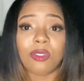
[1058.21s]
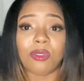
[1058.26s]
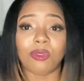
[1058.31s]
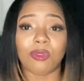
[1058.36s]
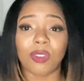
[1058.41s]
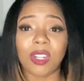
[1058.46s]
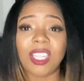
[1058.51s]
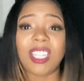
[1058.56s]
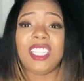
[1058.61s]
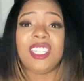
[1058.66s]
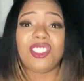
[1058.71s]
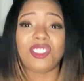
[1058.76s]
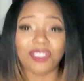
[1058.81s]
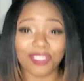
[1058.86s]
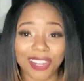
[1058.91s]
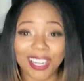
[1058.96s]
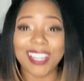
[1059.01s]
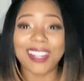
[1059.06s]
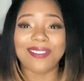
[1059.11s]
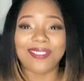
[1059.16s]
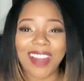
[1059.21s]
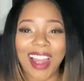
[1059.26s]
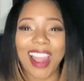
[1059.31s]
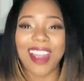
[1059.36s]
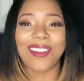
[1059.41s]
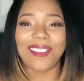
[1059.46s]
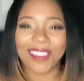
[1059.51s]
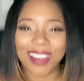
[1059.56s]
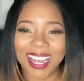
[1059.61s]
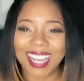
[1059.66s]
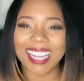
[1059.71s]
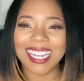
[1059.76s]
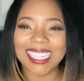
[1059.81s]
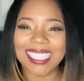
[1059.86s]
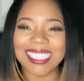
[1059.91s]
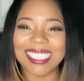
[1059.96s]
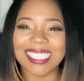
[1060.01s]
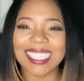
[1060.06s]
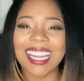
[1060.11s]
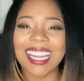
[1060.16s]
really shrink my waist.